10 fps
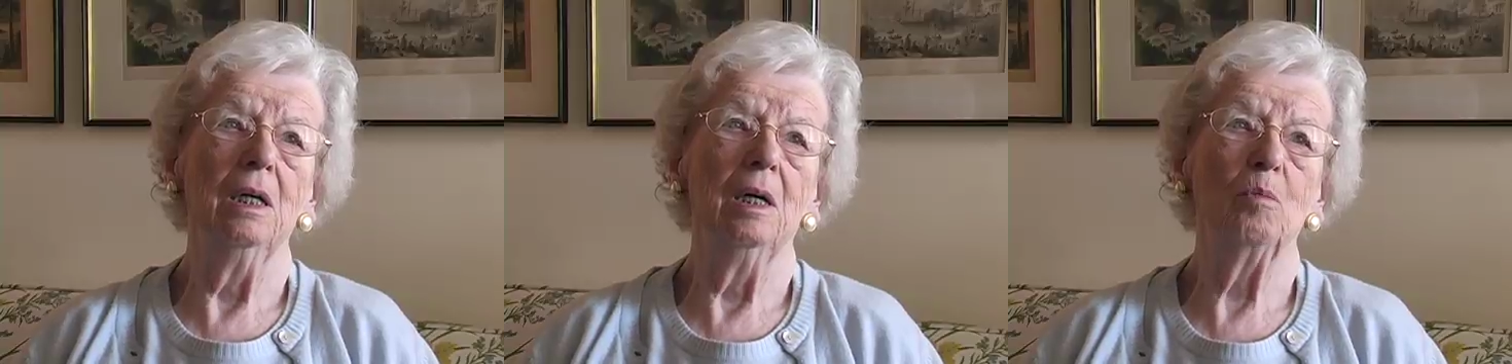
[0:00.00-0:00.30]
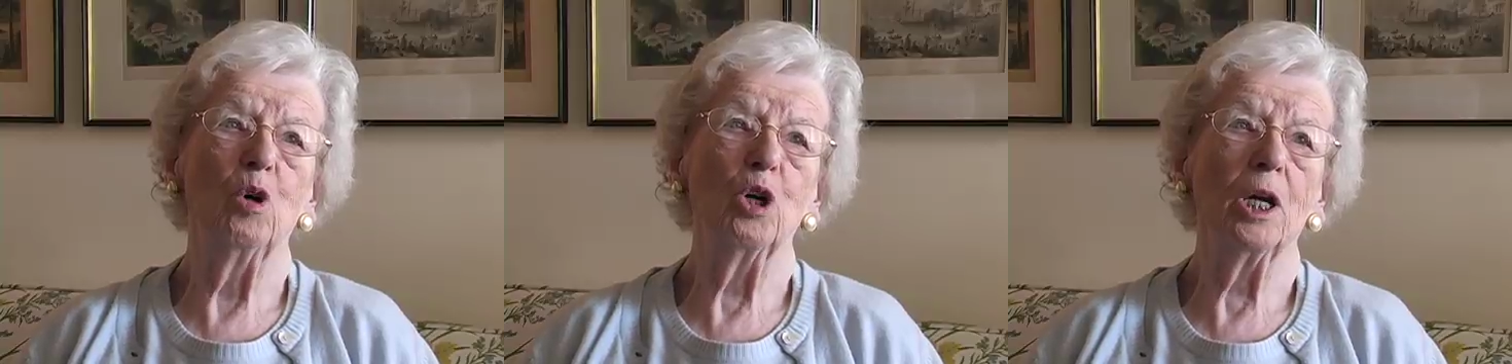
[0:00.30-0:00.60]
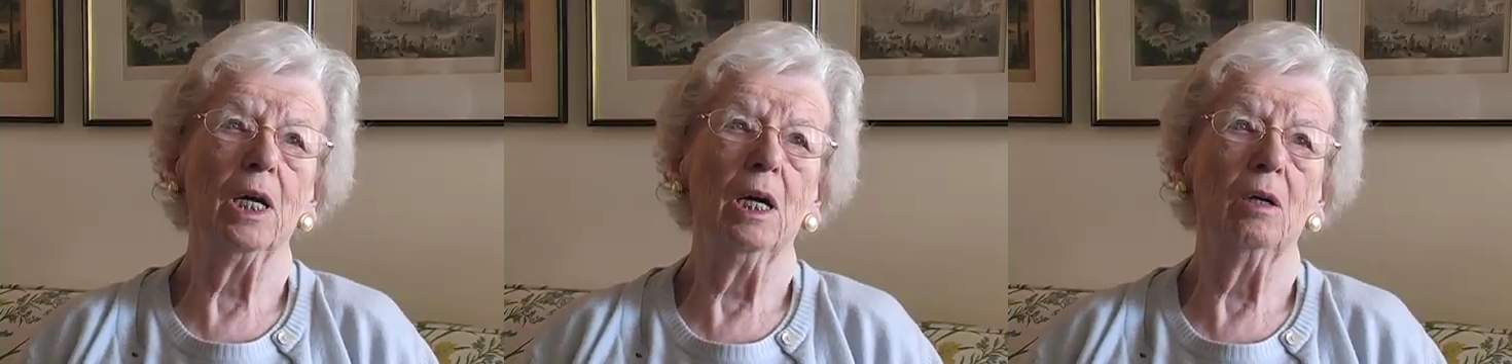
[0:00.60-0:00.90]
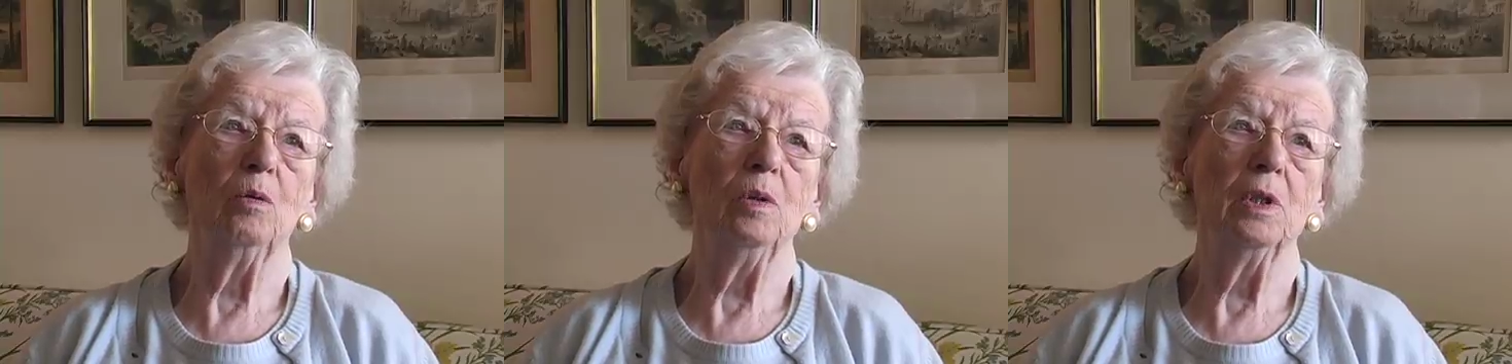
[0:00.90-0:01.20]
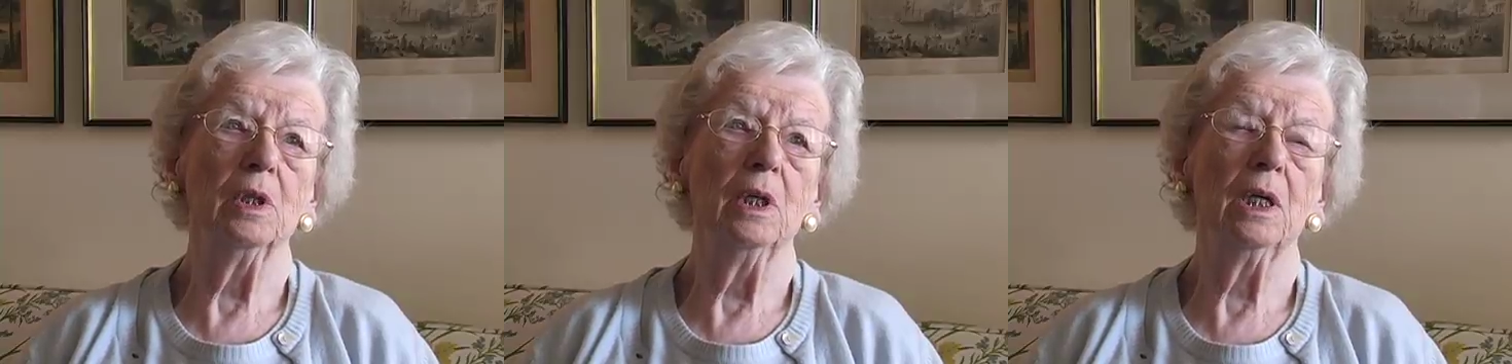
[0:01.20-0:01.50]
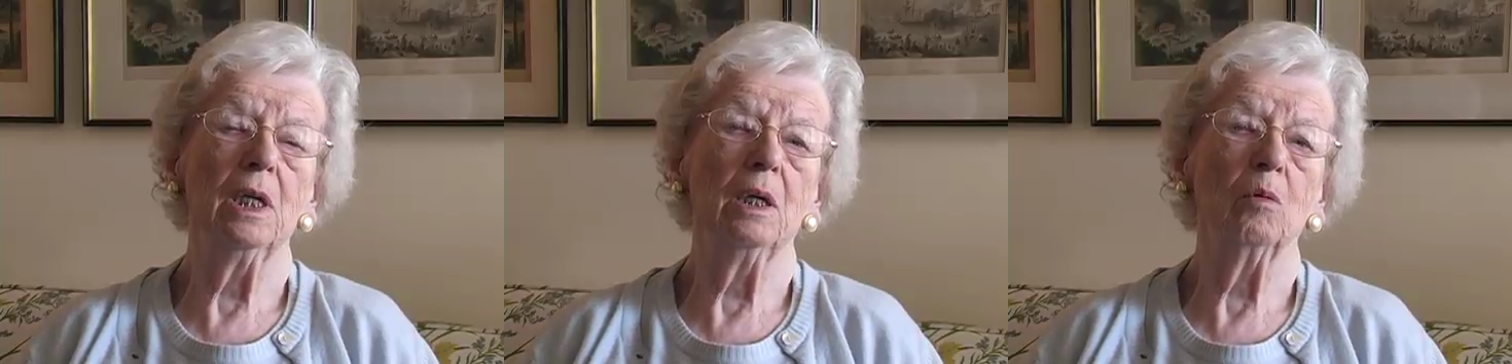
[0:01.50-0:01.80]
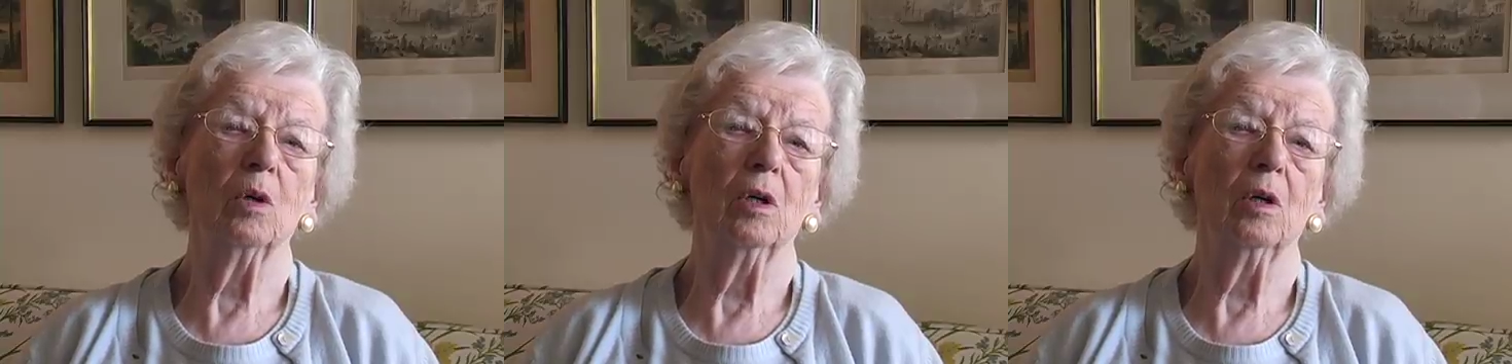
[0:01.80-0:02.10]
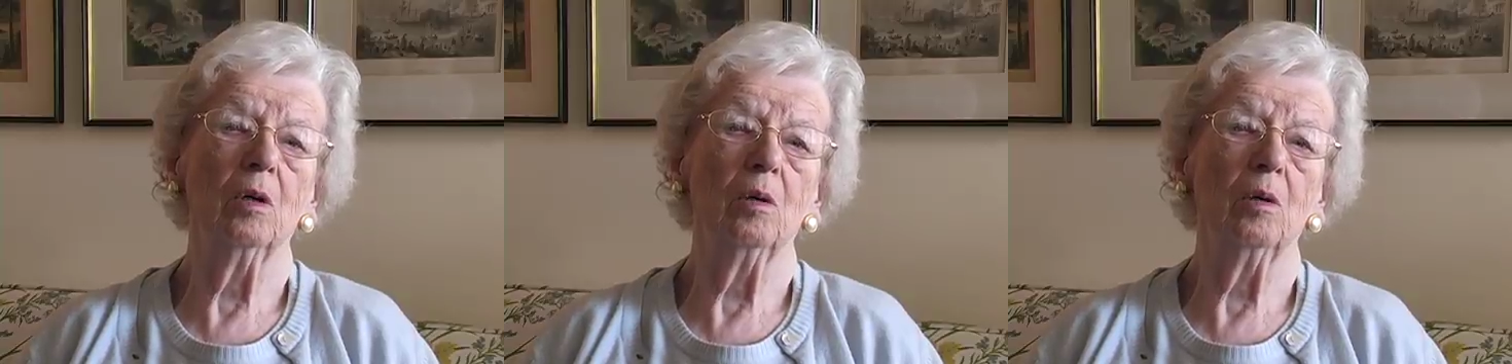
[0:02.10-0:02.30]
boarding house, and there were